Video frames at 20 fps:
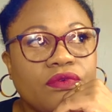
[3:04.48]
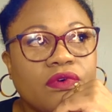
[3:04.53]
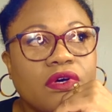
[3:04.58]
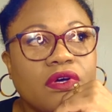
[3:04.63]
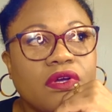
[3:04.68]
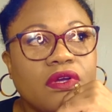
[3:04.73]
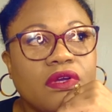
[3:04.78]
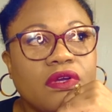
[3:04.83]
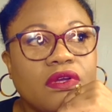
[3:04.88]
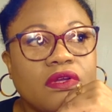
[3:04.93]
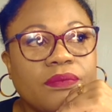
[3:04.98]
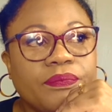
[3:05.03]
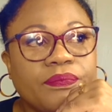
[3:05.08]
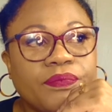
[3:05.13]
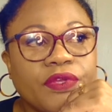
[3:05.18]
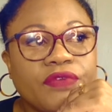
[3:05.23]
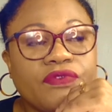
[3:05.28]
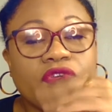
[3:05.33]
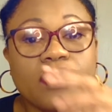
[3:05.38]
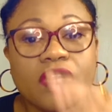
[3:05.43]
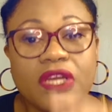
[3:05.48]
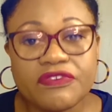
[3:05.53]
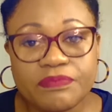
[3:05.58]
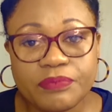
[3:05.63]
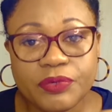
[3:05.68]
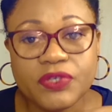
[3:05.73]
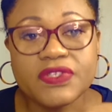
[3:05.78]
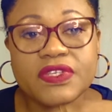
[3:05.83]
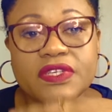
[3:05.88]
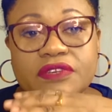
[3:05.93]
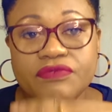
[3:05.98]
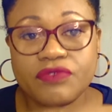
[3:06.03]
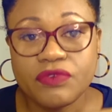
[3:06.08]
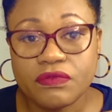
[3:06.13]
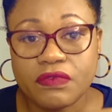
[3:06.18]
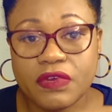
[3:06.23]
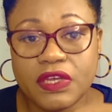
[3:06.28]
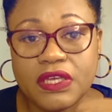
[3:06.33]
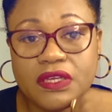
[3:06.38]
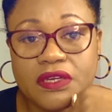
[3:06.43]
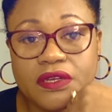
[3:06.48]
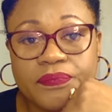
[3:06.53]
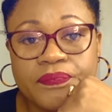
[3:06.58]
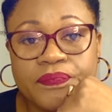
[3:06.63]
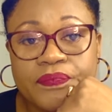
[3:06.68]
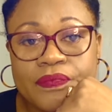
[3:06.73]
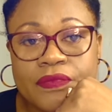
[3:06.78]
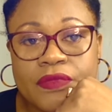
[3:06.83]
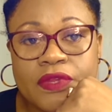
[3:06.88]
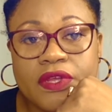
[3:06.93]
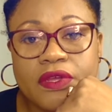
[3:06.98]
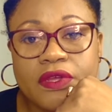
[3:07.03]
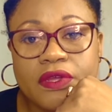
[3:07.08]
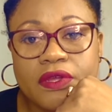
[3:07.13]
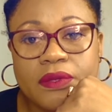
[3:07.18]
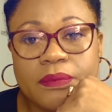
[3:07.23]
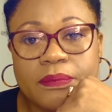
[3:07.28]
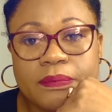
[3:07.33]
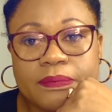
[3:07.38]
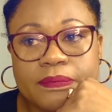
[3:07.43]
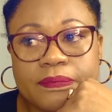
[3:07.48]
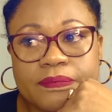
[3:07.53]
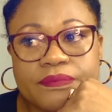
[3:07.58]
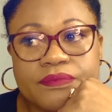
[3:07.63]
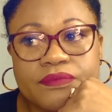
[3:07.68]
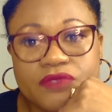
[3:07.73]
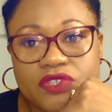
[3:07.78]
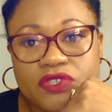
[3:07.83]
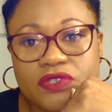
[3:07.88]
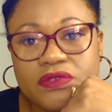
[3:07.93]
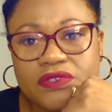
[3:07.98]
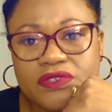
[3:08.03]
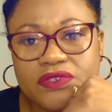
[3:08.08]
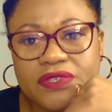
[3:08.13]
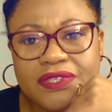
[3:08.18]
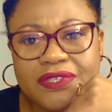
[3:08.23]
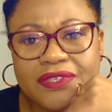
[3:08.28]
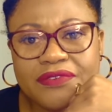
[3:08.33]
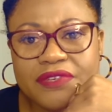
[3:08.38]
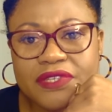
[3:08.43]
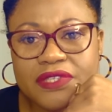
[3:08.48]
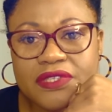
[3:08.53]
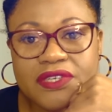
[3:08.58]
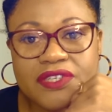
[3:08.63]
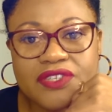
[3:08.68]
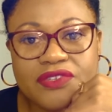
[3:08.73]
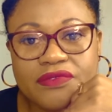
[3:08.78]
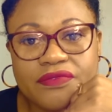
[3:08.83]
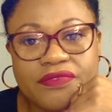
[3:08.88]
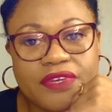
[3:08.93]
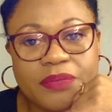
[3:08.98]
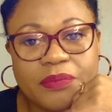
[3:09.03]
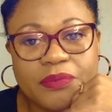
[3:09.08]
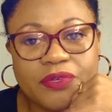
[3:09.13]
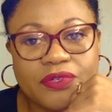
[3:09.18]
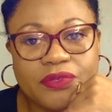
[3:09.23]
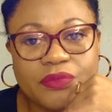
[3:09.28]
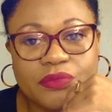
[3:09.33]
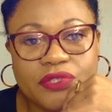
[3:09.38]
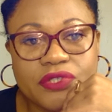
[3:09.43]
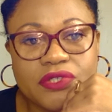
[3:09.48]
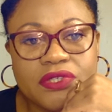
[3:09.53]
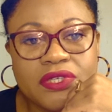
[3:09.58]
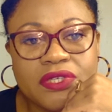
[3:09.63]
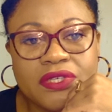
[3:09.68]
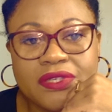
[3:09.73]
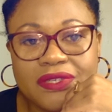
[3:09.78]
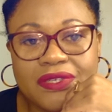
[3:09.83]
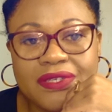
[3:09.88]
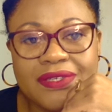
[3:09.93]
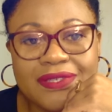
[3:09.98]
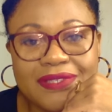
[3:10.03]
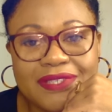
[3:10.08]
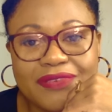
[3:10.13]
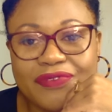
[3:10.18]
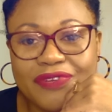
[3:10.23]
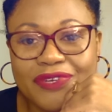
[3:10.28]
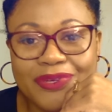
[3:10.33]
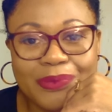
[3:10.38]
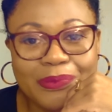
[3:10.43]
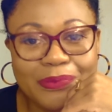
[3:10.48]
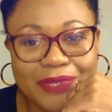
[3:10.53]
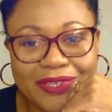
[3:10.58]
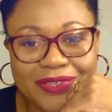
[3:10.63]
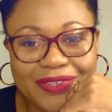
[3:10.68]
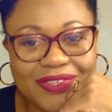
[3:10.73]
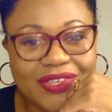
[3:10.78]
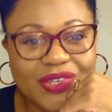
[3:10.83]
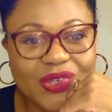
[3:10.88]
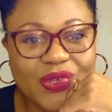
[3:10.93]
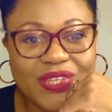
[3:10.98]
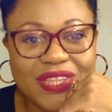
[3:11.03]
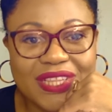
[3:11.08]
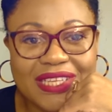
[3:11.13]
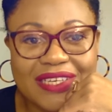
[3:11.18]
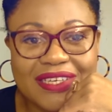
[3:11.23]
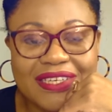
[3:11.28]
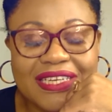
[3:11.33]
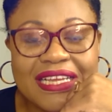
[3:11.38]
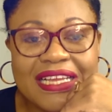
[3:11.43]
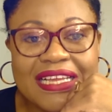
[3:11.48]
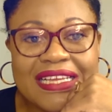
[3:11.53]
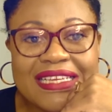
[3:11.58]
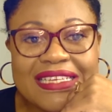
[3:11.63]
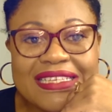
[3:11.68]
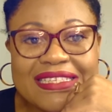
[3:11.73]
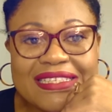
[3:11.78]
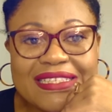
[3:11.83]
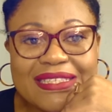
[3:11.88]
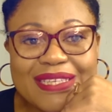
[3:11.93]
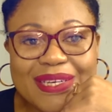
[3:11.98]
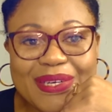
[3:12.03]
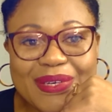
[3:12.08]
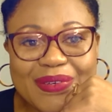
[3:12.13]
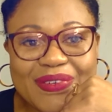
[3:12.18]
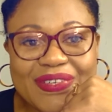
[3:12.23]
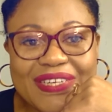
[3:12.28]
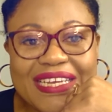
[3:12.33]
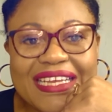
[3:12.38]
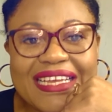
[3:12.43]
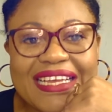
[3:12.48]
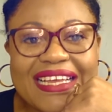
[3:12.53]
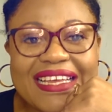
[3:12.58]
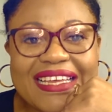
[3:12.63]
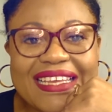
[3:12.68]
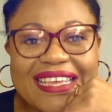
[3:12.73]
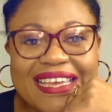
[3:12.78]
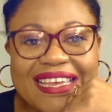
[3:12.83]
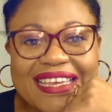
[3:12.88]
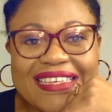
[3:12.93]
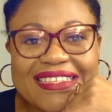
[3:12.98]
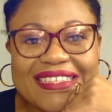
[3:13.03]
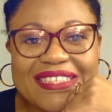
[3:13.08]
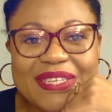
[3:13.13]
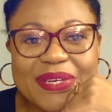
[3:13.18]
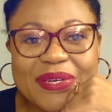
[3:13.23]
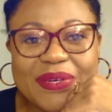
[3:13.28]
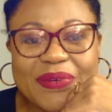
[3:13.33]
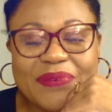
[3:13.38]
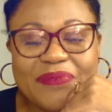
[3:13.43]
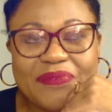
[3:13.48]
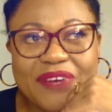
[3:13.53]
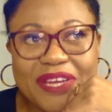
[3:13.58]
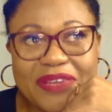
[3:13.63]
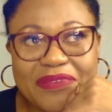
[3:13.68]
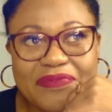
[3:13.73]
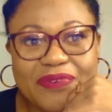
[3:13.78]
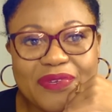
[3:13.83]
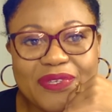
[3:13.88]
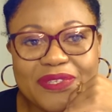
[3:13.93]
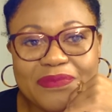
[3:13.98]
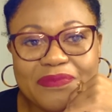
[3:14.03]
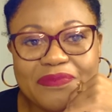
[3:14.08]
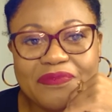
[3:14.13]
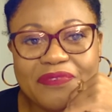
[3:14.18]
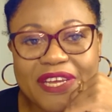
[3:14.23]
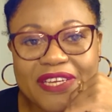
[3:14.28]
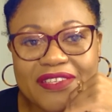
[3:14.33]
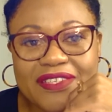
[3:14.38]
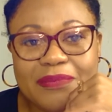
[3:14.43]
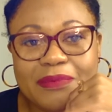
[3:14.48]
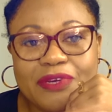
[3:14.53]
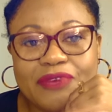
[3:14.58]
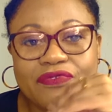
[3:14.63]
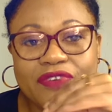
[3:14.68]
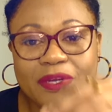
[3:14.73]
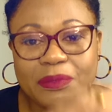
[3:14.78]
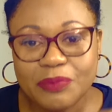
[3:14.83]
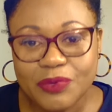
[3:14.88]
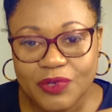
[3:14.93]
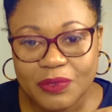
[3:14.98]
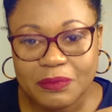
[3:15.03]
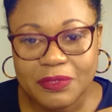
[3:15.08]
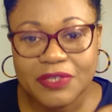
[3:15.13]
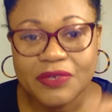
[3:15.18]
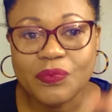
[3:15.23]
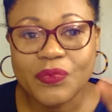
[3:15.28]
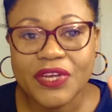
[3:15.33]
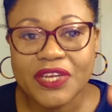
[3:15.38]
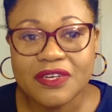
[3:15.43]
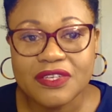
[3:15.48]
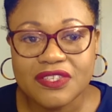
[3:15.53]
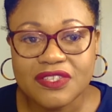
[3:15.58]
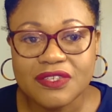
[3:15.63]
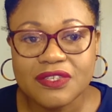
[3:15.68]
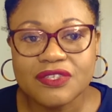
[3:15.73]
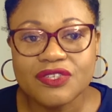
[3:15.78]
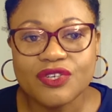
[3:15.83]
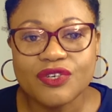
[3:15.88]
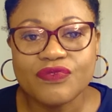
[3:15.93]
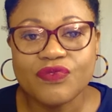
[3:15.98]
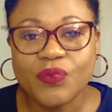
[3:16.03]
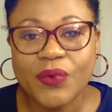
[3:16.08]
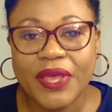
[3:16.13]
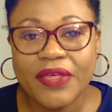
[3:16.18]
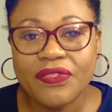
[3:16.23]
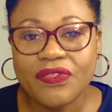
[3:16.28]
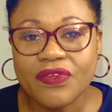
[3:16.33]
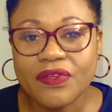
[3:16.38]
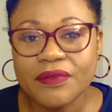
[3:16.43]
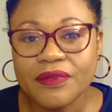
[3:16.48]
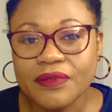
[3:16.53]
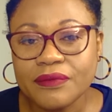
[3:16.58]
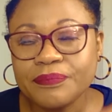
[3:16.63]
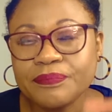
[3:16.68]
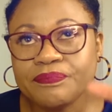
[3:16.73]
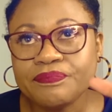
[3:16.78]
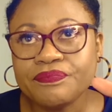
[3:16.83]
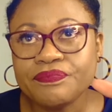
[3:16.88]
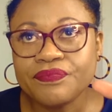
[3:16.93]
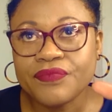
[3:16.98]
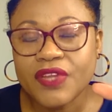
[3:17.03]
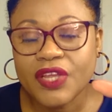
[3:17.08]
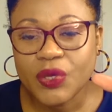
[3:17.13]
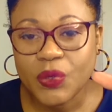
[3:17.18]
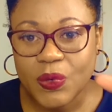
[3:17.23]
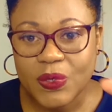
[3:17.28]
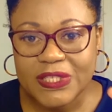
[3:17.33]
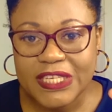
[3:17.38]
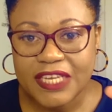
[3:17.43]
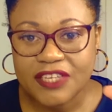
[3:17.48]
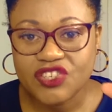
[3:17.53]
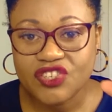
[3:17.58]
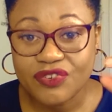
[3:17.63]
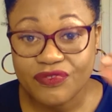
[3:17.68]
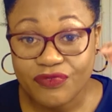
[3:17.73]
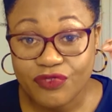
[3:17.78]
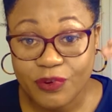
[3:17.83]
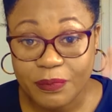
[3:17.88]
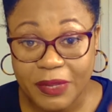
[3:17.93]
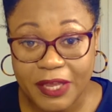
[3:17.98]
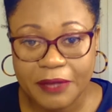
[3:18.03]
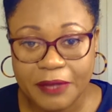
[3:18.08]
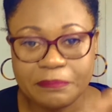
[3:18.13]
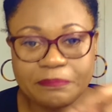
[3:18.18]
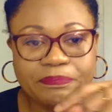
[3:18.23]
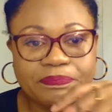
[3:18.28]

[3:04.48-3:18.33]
love books and if you read, do a little research on Philip Pullman. He's a phenomenal author. So 5 facts about Philip Pullman. We're going to start off with a quotation from him.